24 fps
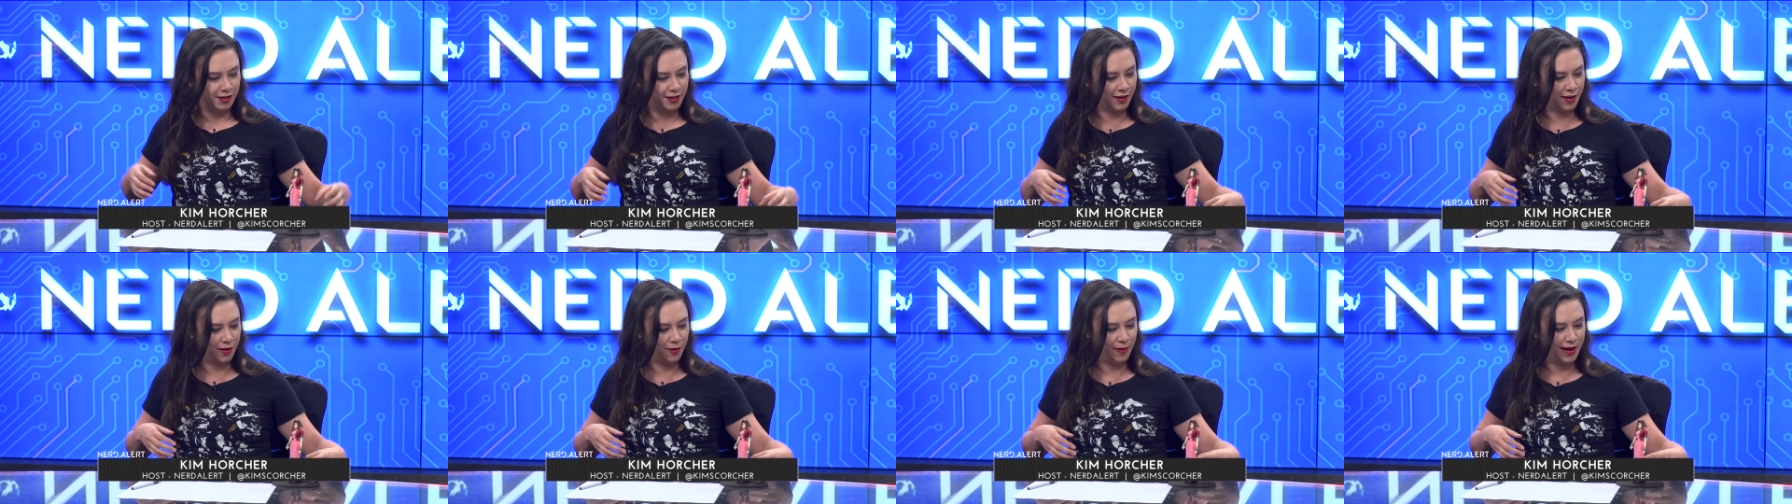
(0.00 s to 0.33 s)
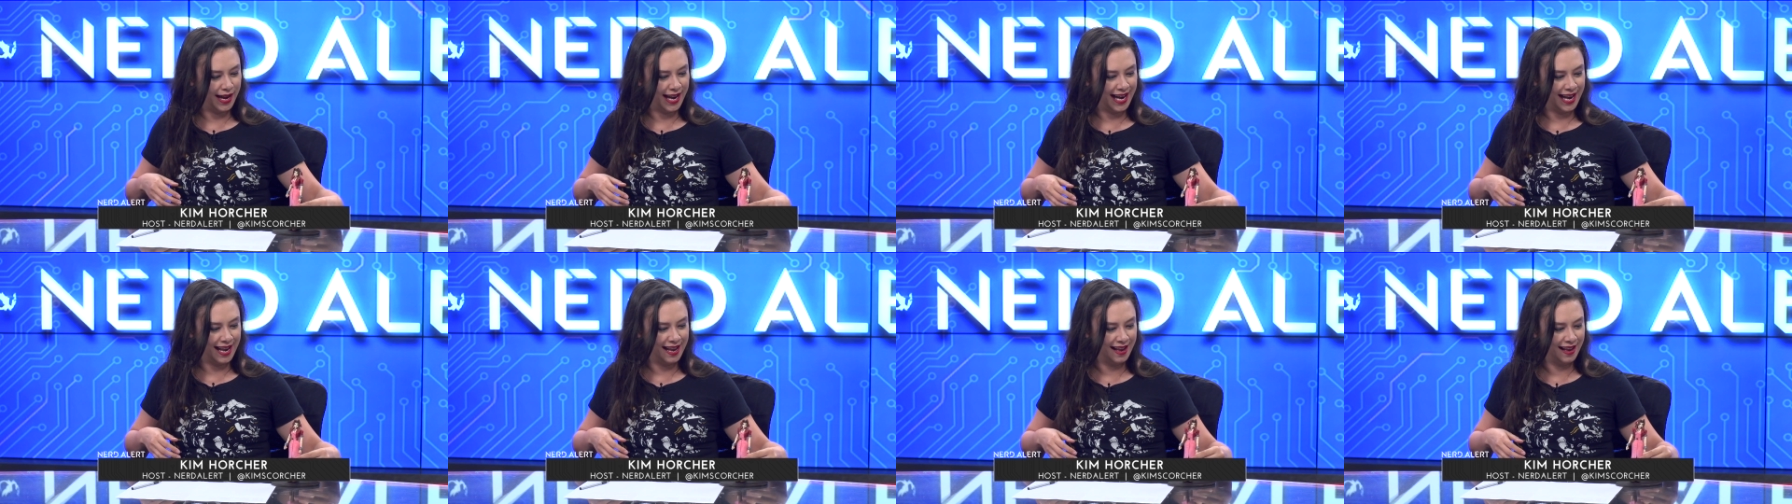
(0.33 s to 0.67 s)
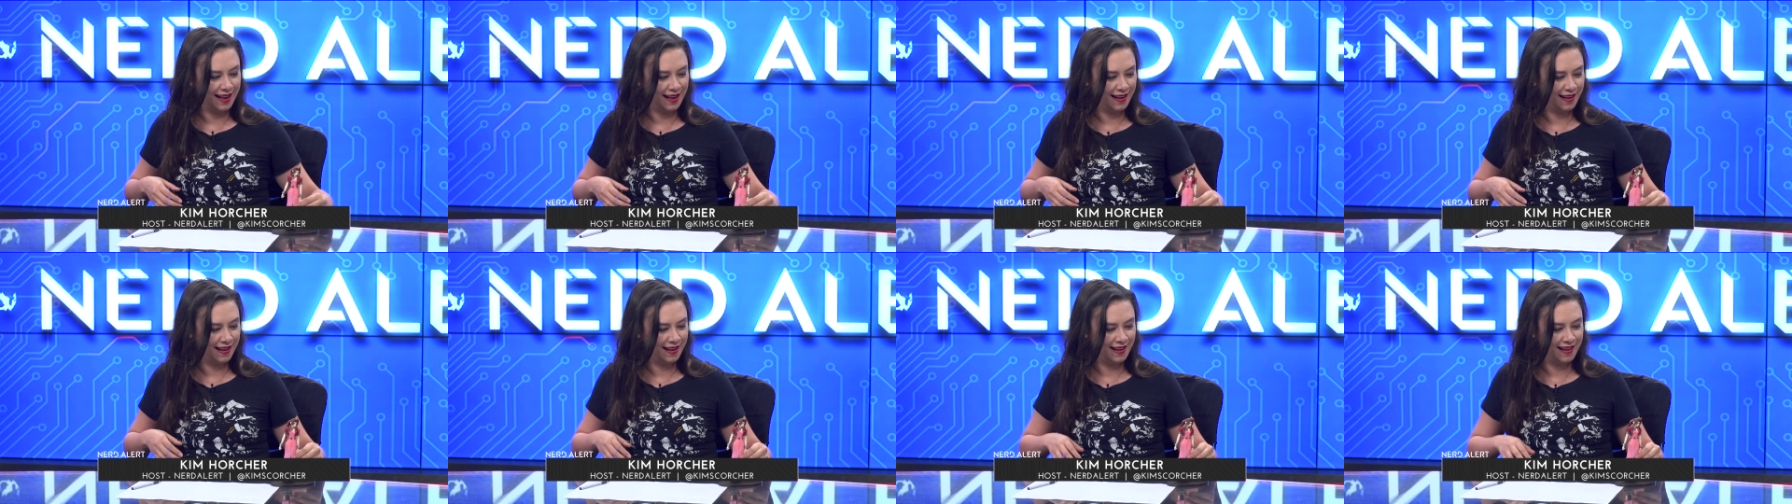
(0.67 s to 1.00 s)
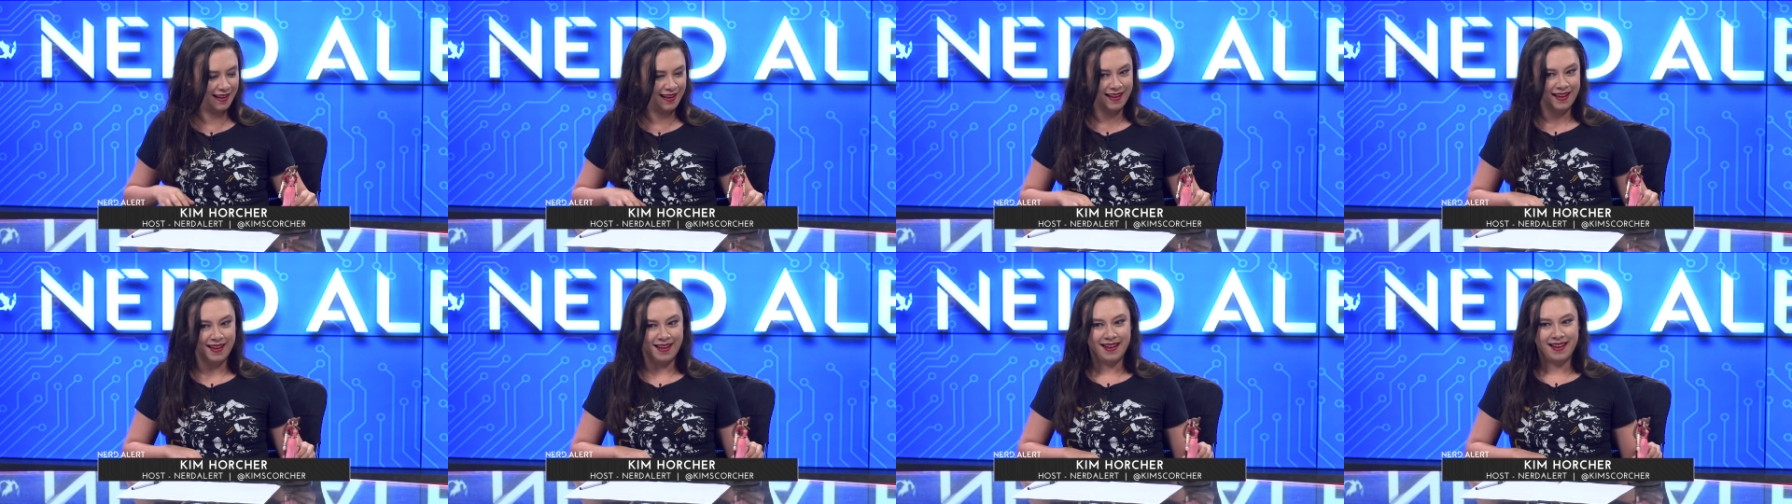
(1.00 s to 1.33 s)
Look away.
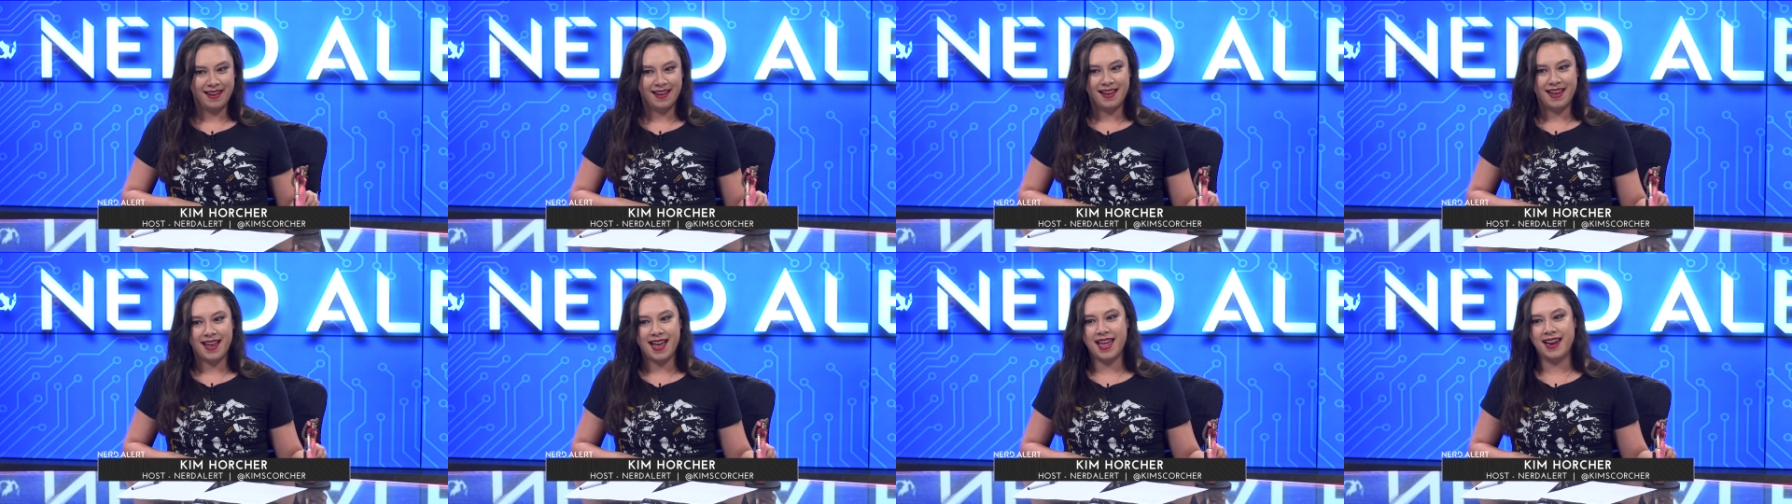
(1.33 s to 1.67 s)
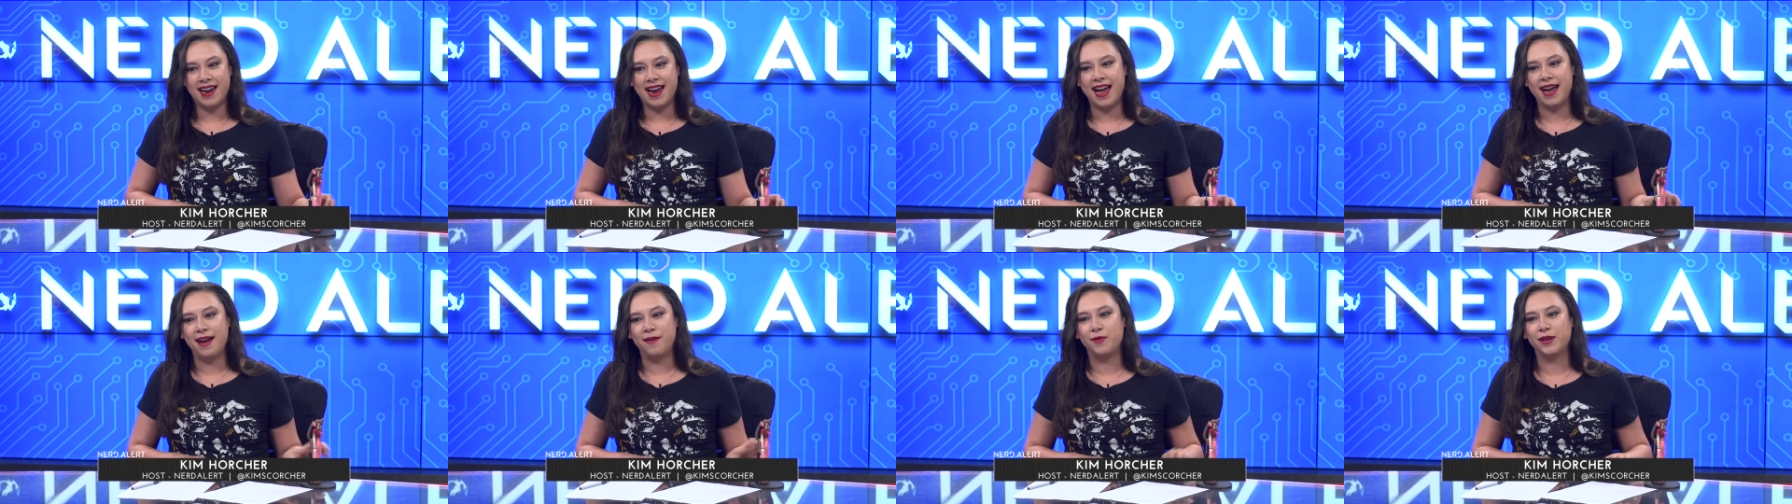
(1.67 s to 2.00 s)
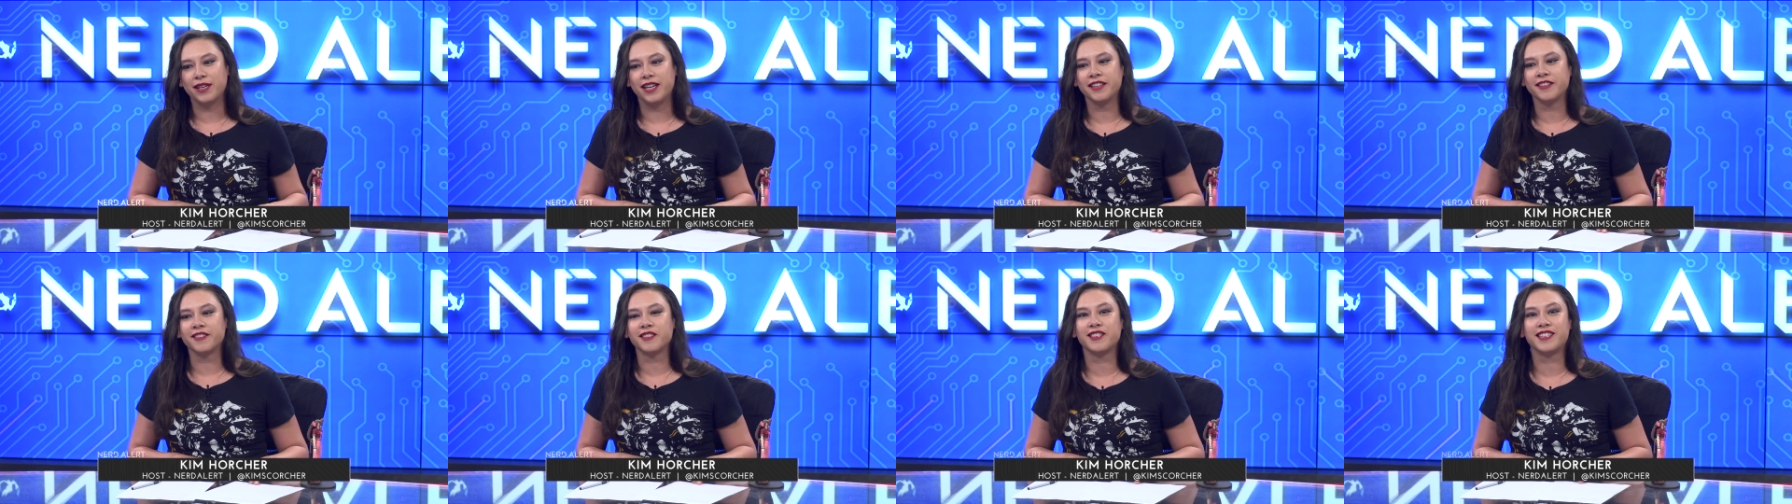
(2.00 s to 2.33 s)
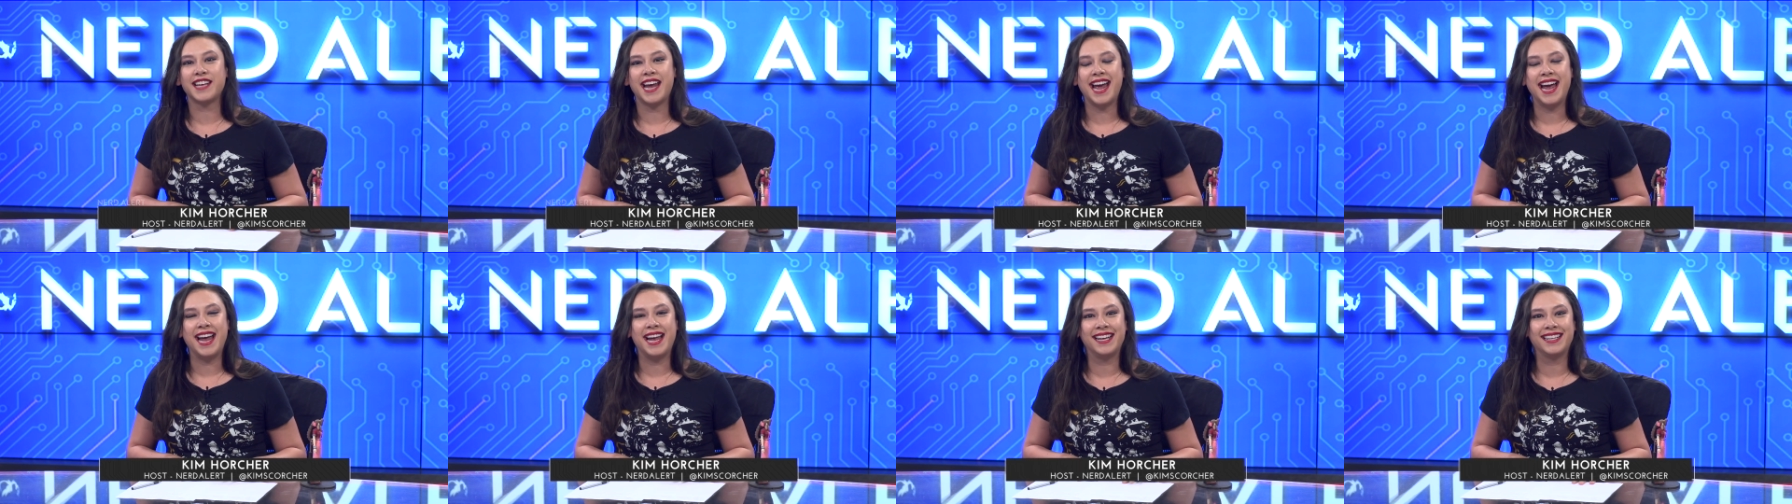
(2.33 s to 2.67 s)
And I would
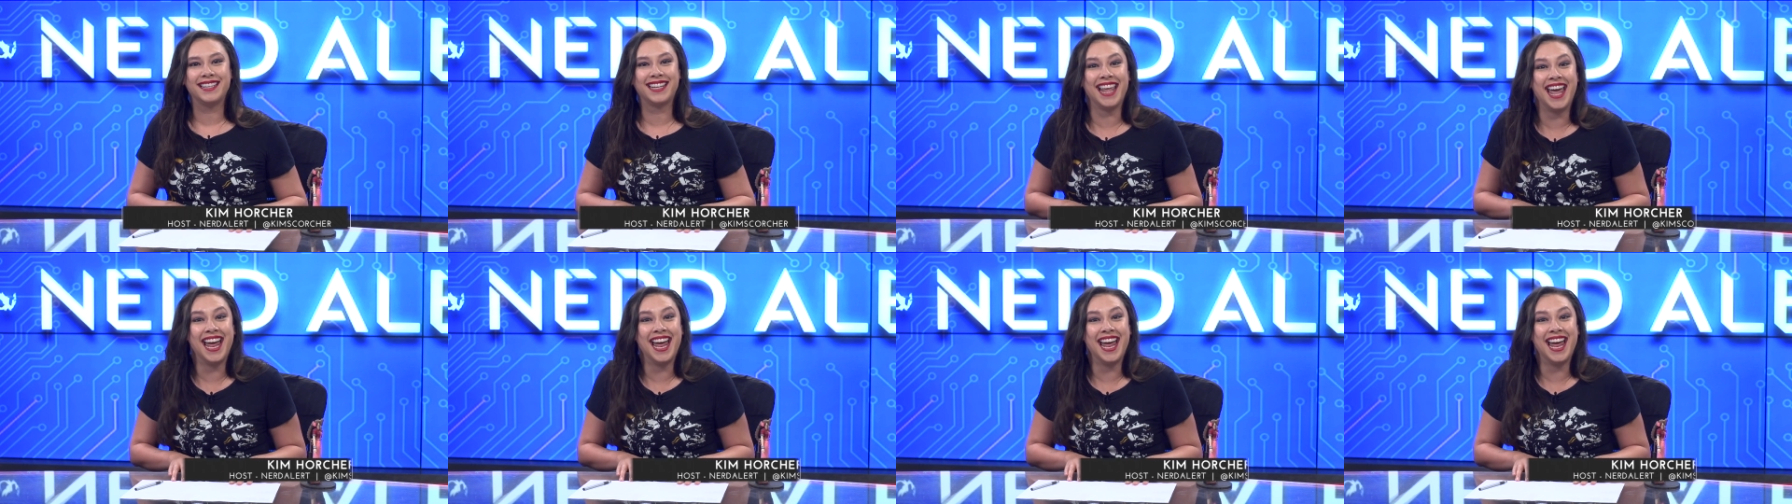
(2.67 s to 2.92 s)
understand